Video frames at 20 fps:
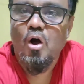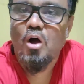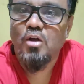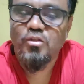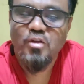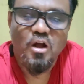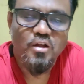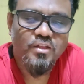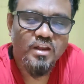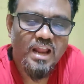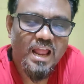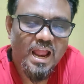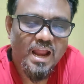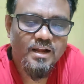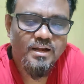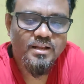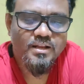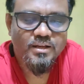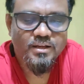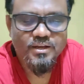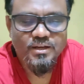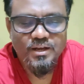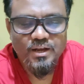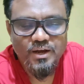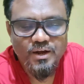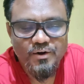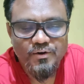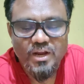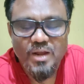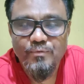On the other hand,
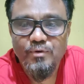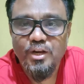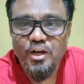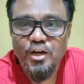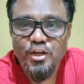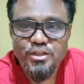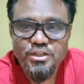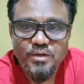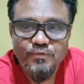revenue